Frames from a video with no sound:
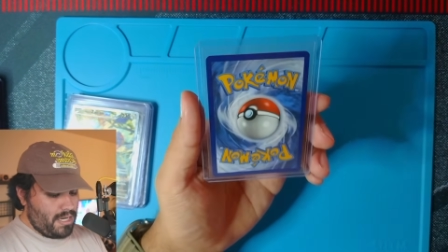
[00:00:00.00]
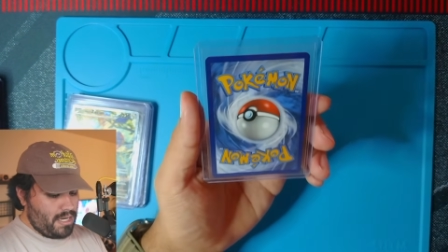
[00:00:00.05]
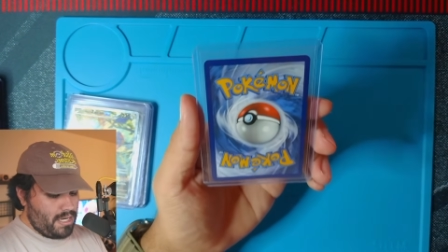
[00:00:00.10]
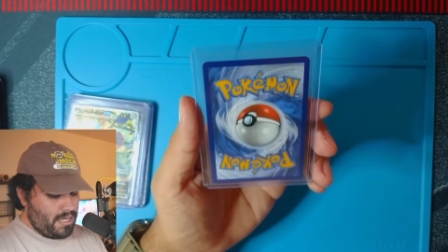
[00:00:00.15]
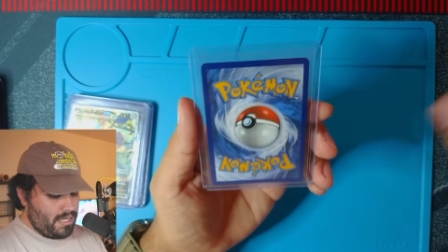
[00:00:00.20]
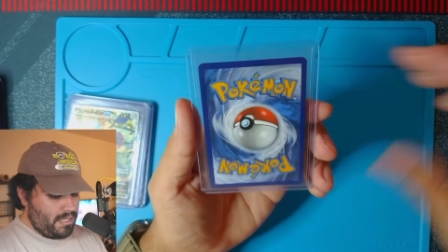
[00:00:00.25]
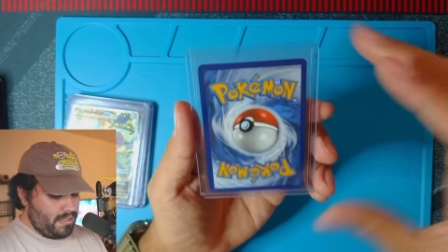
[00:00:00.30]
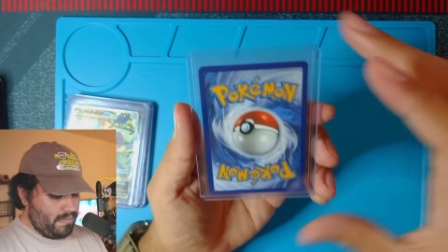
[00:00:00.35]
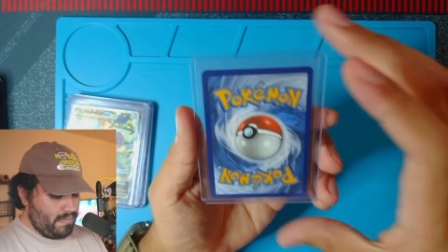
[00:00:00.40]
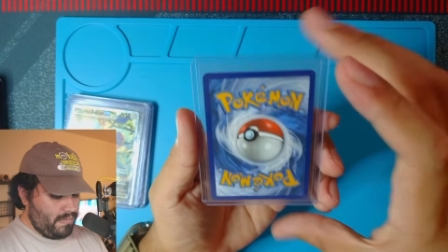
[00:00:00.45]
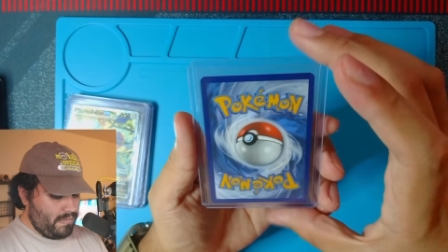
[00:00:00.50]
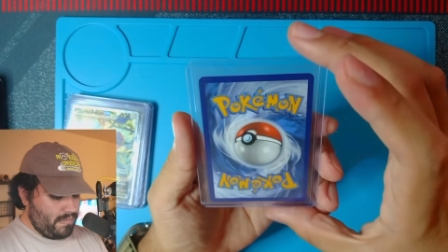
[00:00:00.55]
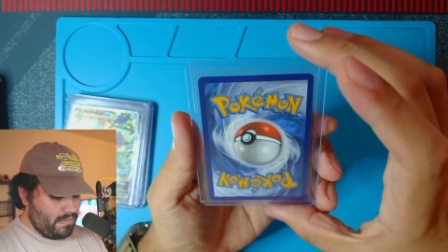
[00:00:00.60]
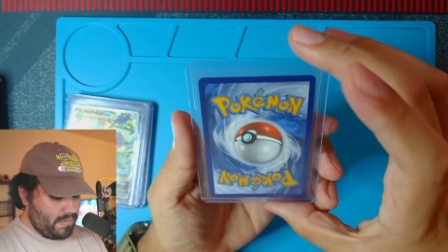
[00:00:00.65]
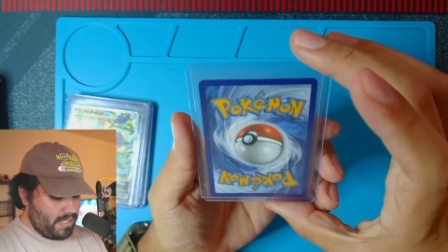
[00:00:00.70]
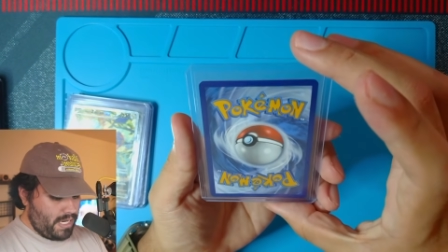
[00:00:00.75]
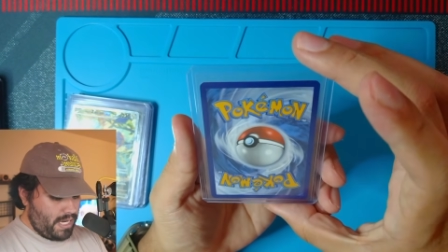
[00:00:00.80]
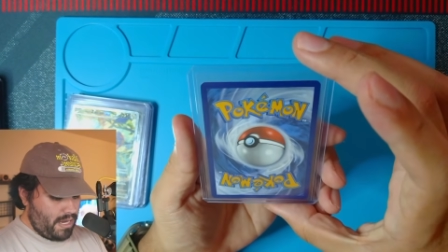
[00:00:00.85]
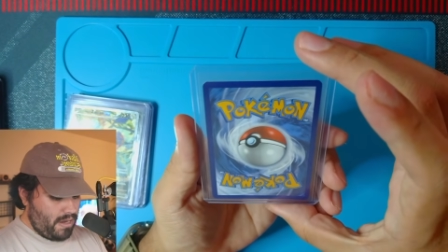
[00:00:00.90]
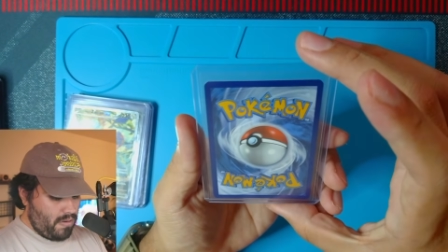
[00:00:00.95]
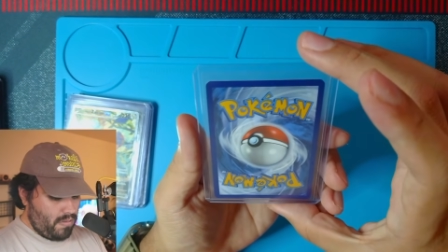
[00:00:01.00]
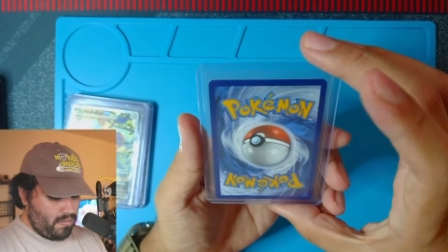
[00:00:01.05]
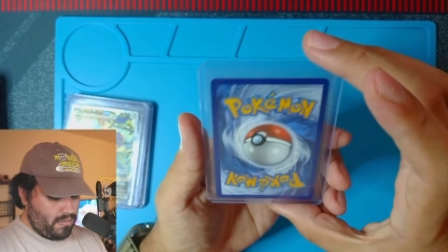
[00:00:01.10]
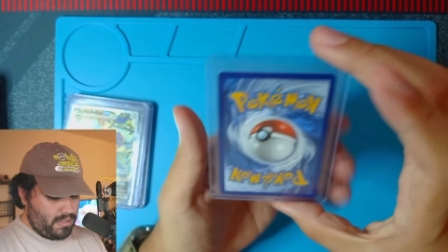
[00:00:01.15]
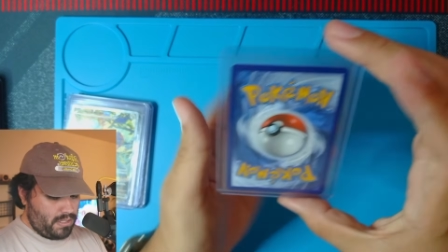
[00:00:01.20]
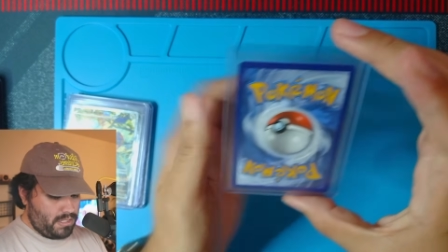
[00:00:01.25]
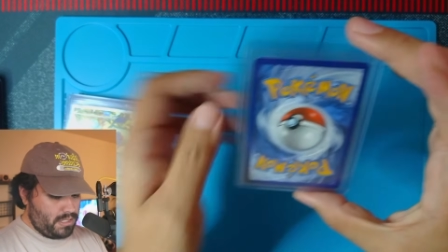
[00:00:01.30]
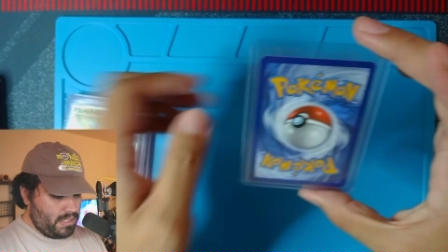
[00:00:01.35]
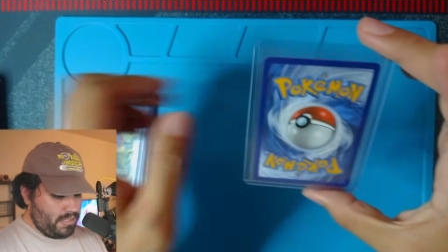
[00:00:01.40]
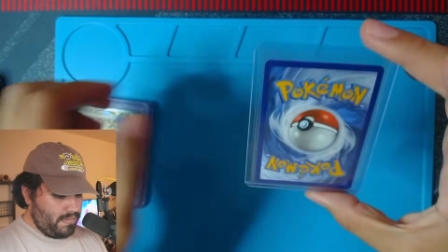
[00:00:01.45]
Now
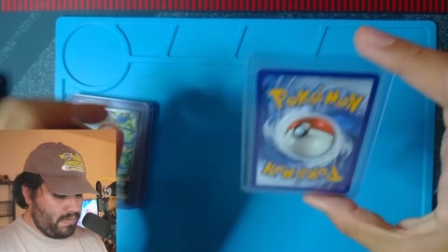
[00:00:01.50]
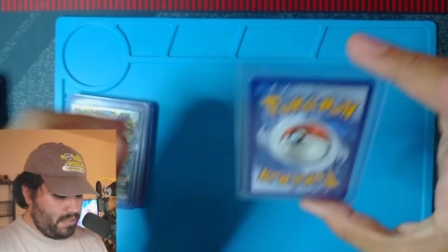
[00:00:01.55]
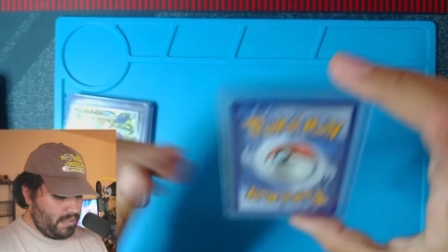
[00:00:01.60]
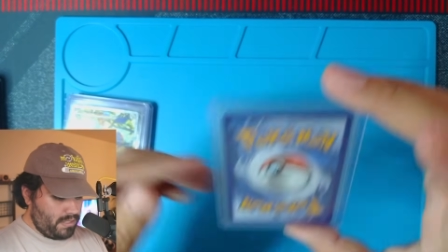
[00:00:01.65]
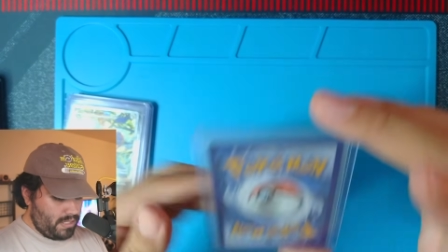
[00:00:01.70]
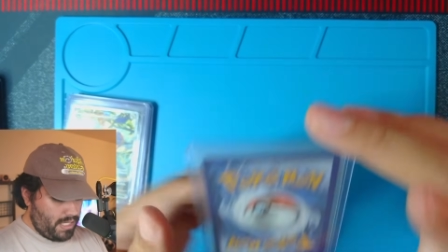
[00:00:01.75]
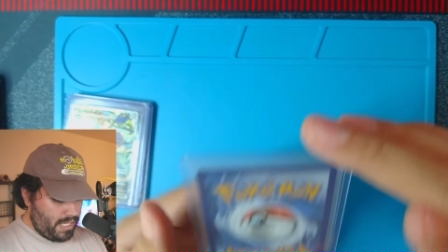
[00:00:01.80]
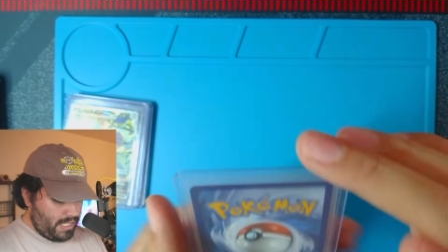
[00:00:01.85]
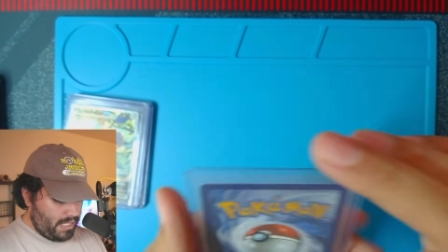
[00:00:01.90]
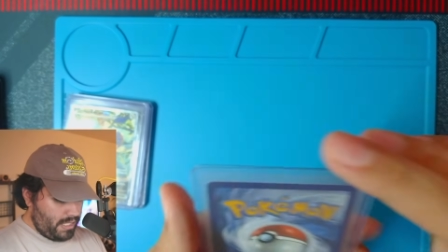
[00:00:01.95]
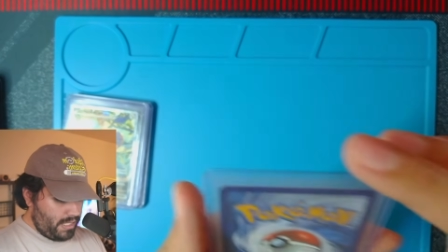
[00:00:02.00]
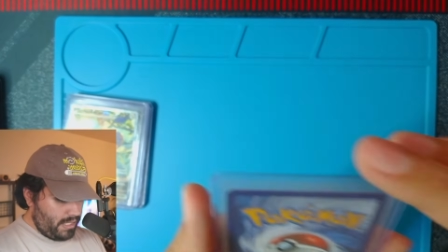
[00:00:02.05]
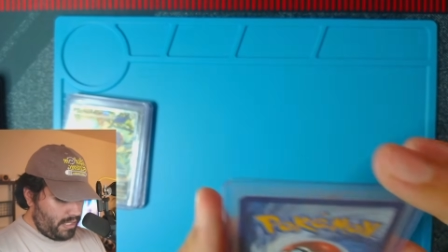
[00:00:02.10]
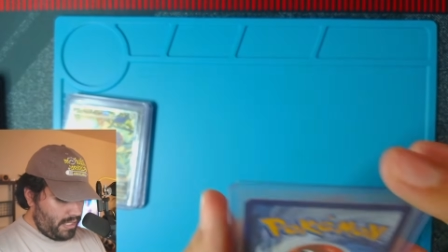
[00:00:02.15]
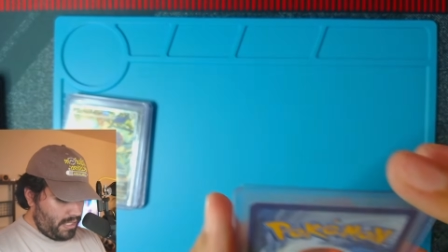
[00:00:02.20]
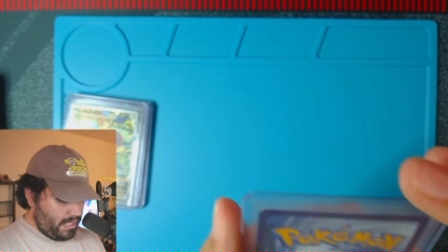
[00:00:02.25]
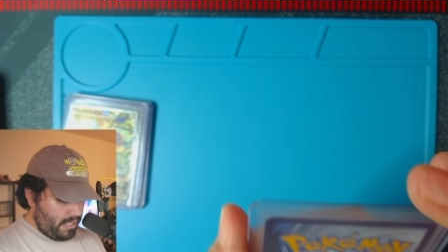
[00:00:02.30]
let's see if there's anything